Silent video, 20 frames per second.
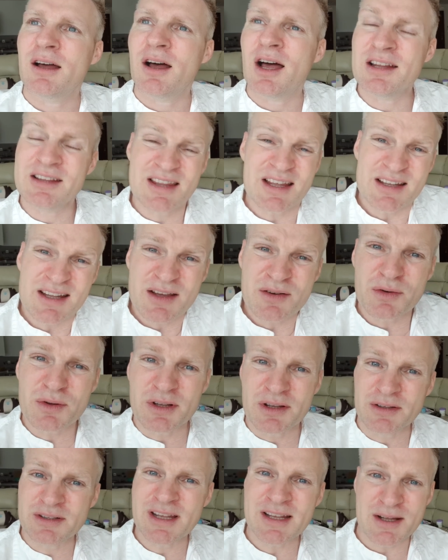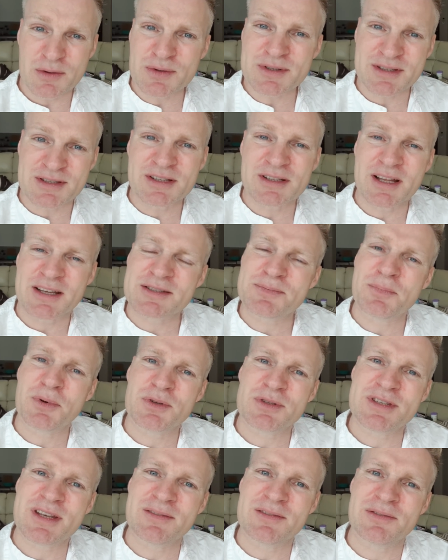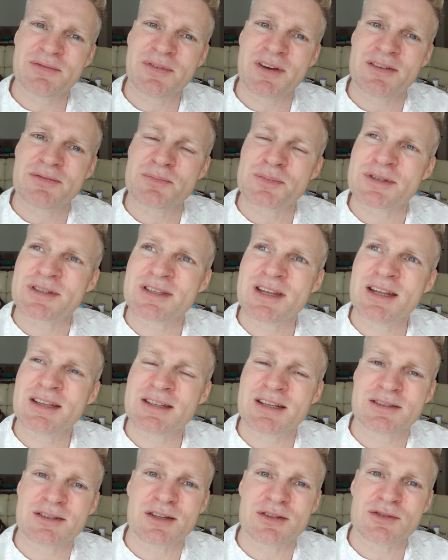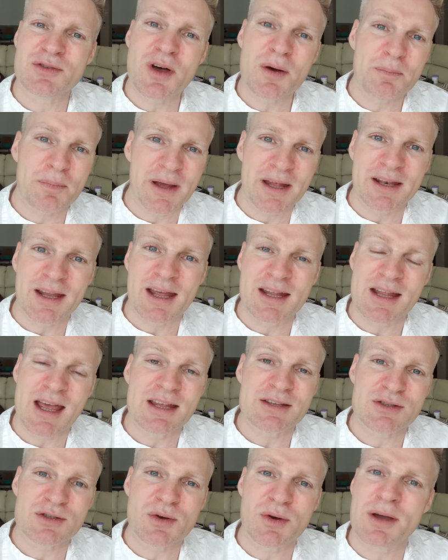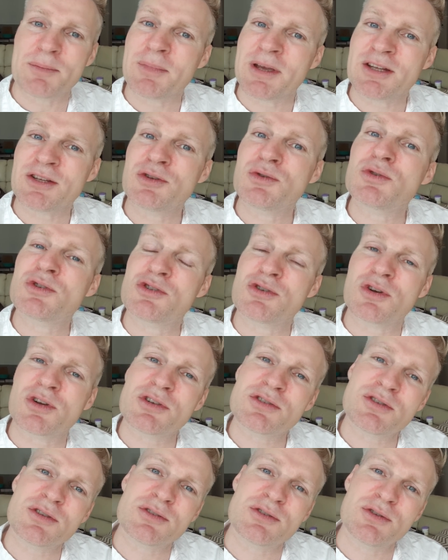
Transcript: that I was still exposed 75% at the top, and so I made huge losses